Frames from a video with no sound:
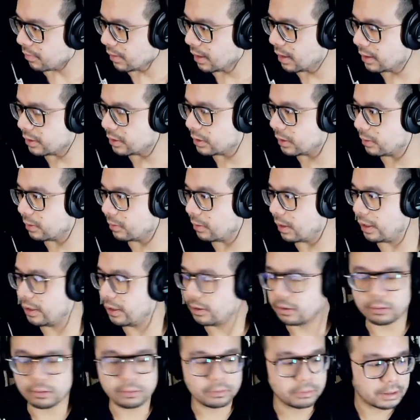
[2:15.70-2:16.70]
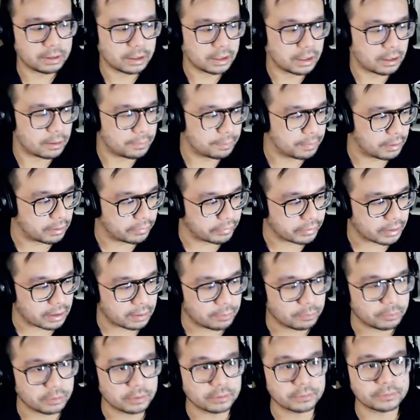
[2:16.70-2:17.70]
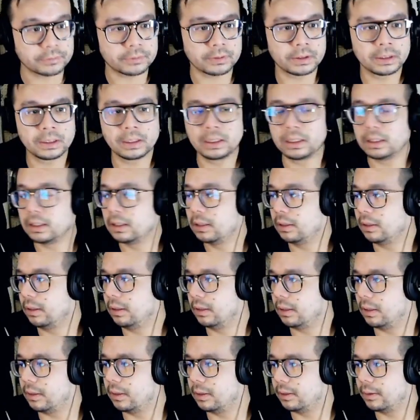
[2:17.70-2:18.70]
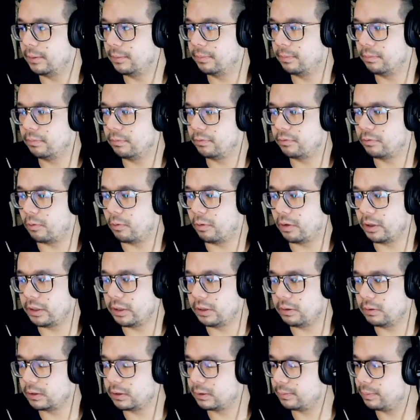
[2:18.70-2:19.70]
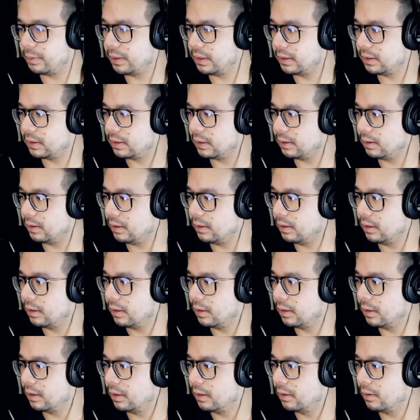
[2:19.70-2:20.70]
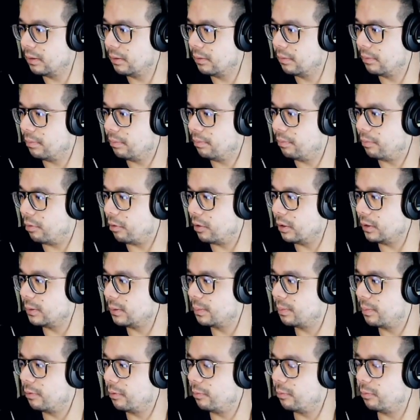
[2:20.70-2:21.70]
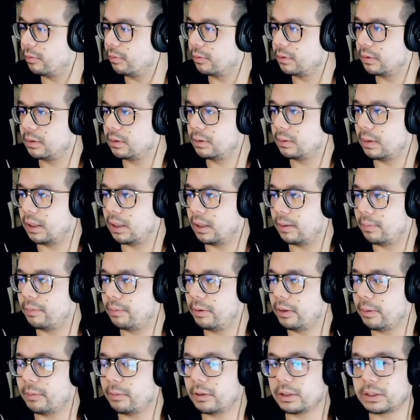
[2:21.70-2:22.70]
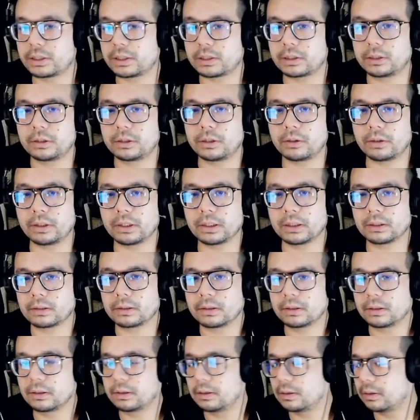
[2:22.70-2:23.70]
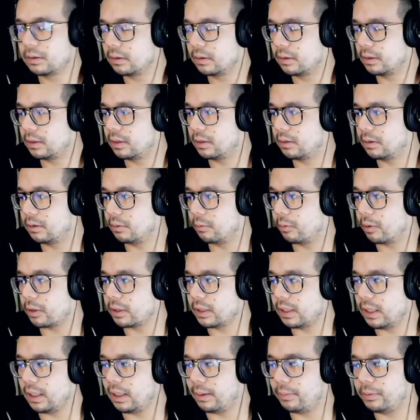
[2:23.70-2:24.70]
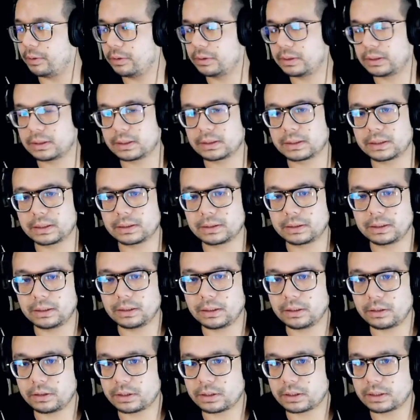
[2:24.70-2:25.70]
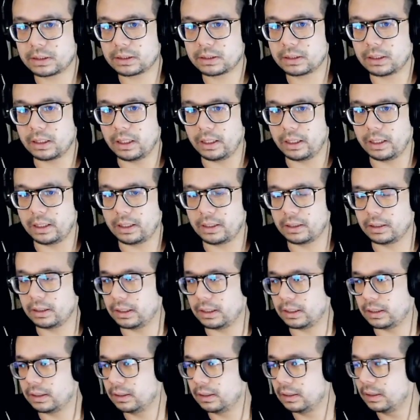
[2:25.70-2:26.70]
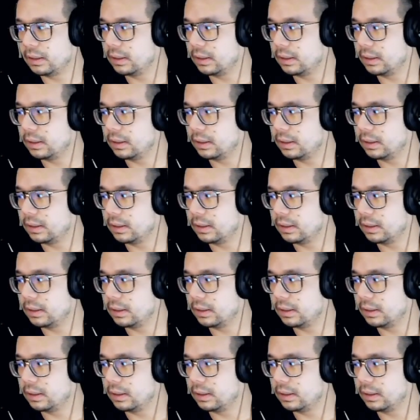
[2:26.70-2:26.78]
And so I know they both come with four USB-C ports, but pretty much during the workday, I'm using a 16-inch, and